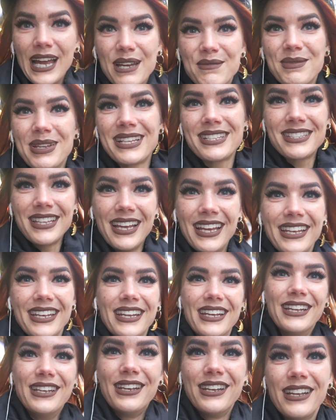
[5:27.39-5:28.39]
I'm
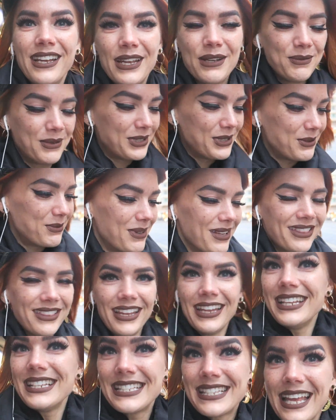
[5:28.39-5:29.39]
excited. I wonder what
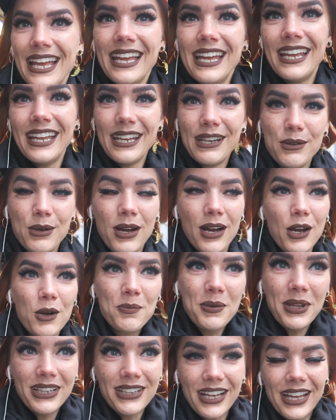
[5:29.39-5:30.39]
they say.
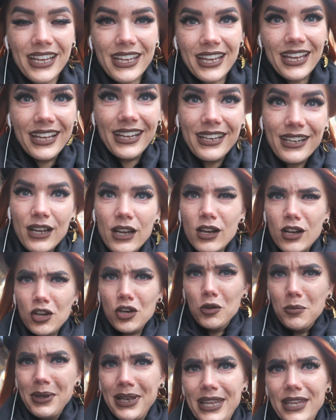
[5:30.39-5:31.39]
Hope they like it.
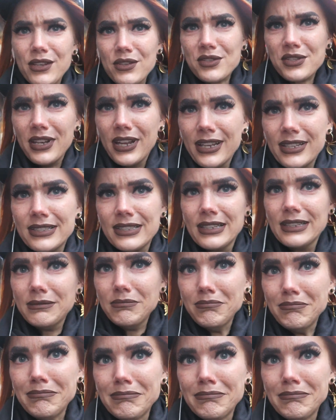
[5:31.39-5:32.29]
Hope Linus likes it.